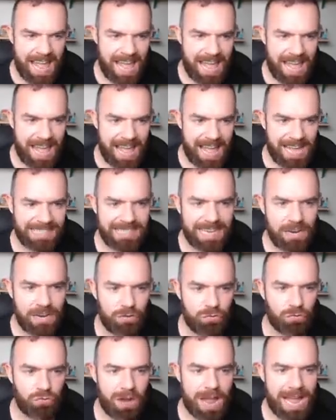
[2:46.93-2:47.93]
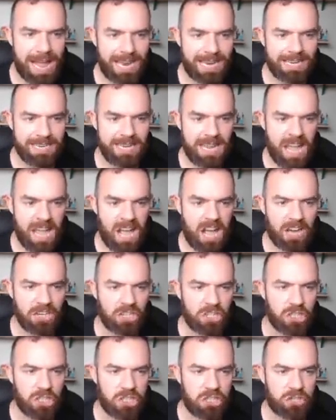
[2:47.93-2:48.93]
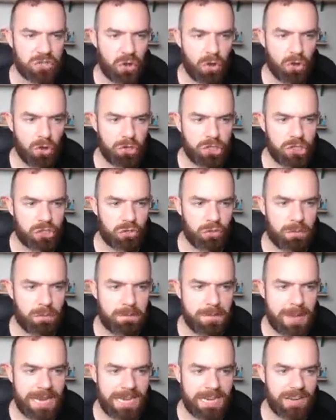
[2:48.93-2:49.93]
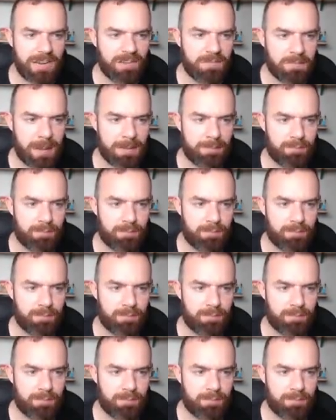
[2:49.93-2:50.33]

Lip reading: As I ran, I saw so many of my